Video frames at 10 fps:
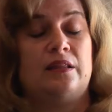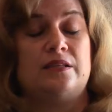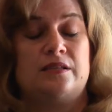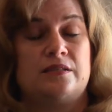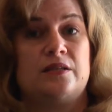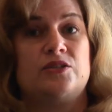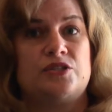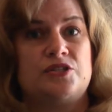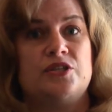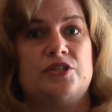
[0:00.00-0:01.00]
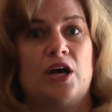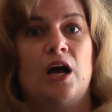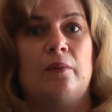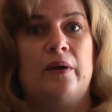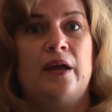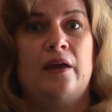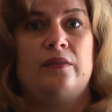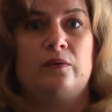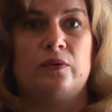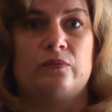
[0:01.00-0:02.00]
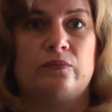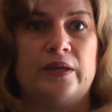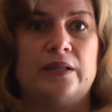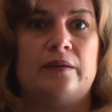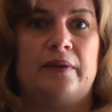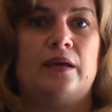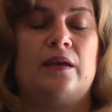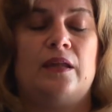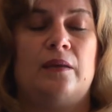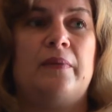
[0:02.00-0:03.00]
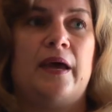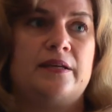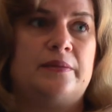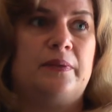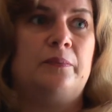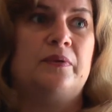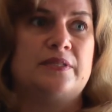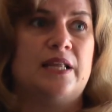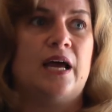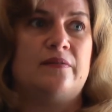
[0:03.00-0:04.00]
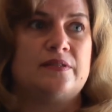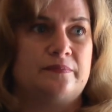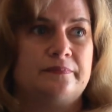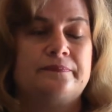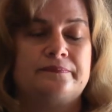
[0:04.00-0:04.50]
This isn't just a job, that we're really making an impact in people's lives.